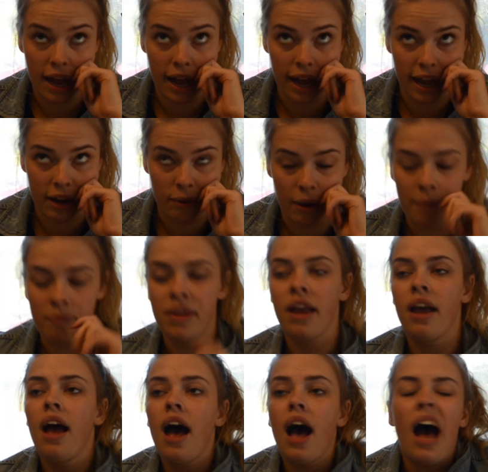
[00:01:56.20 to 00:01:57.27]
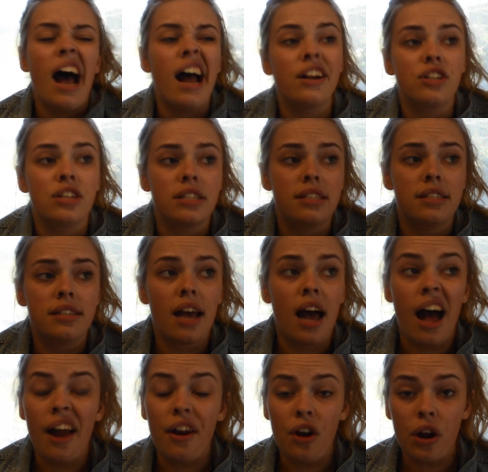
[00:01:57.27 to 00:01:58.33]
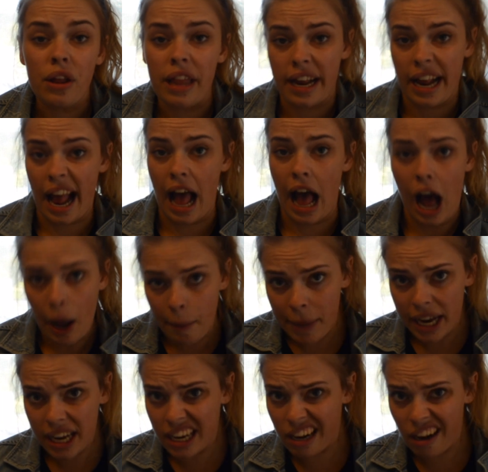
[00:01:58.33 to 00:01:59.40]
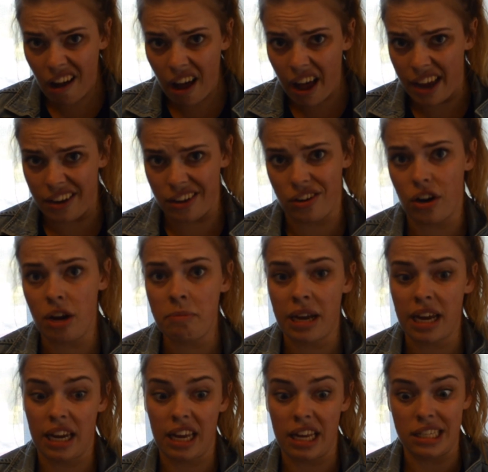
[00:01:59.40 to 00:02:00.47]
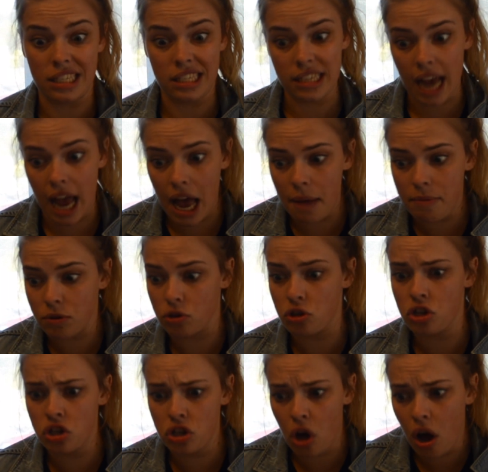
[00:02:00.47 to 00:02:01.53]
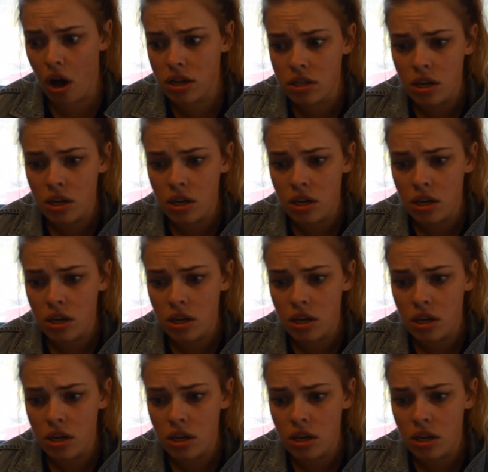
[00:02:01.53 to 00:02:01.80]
Anyway, I don't know, like, how am I going to die? You know, am I going to get stabbed or shot?